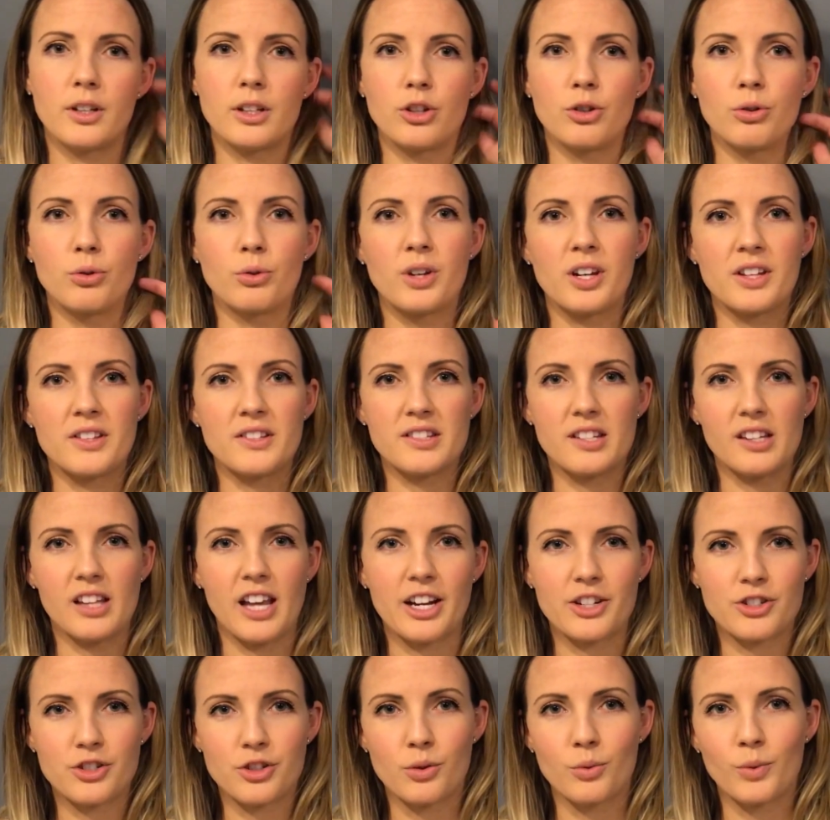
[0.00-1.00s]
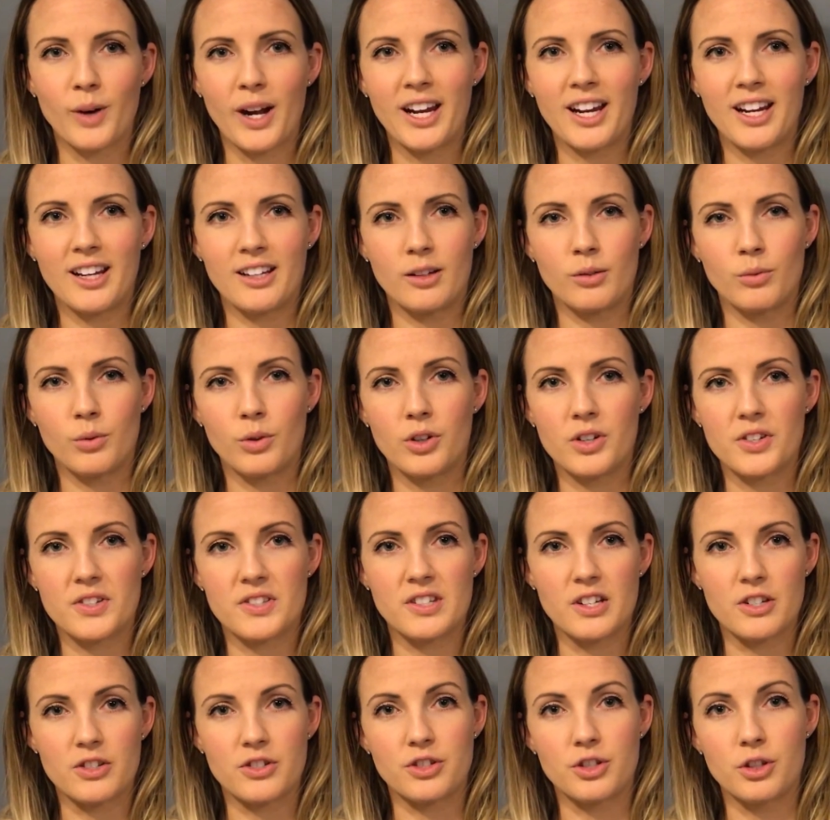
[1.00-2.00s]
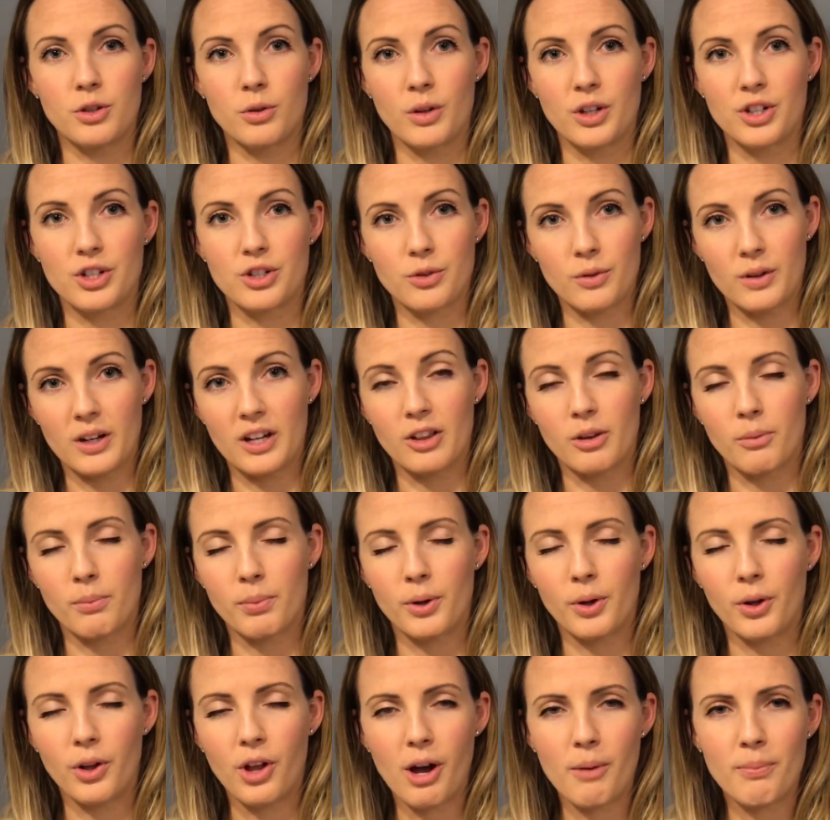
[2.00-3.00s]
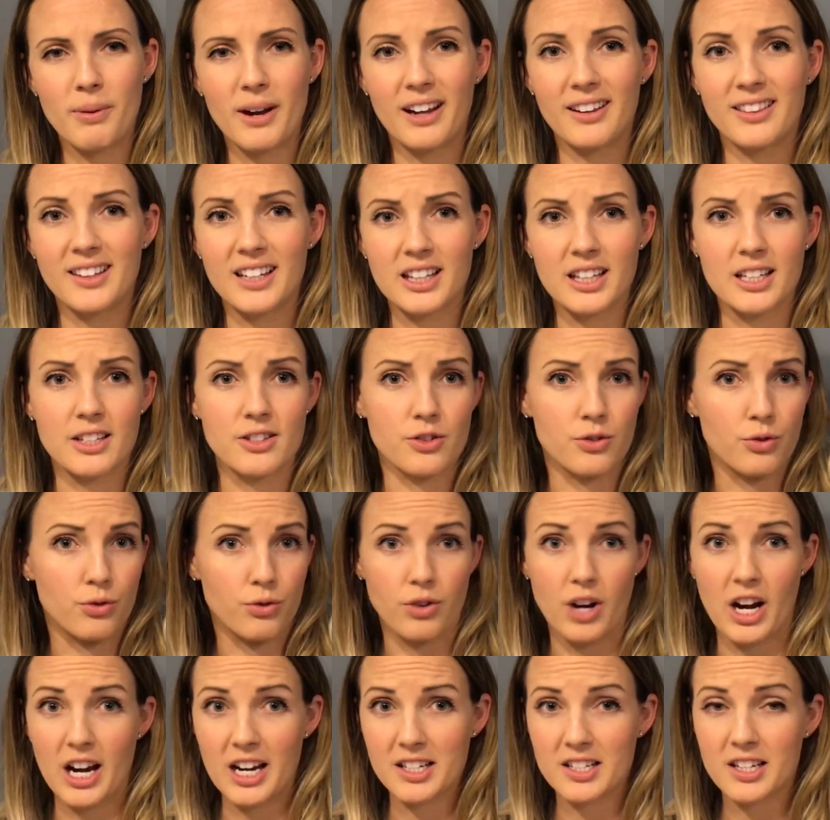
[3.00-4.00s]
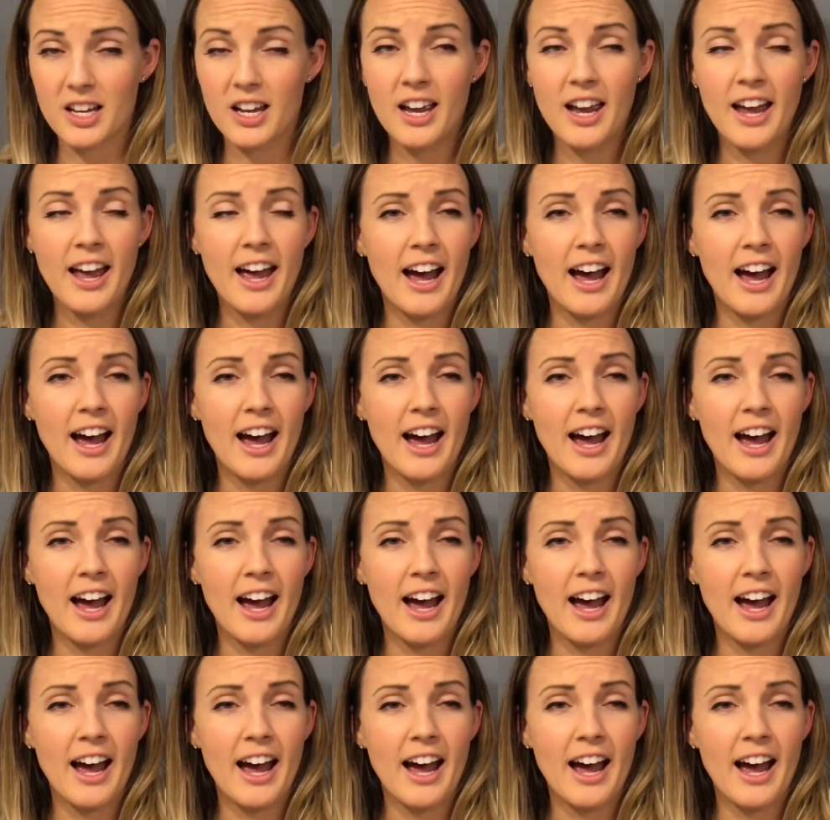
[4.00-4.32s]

You can select your weight and it will assist you in doing the pull-up. I think that's great.